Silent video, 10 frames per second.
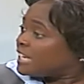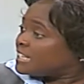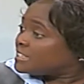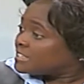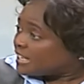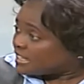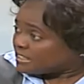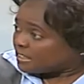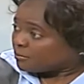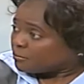Kenyans
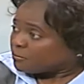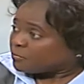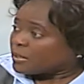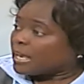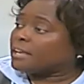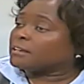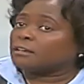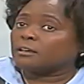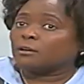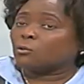guessing and
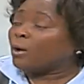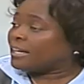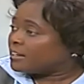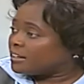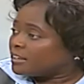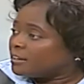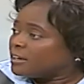uh, wondering.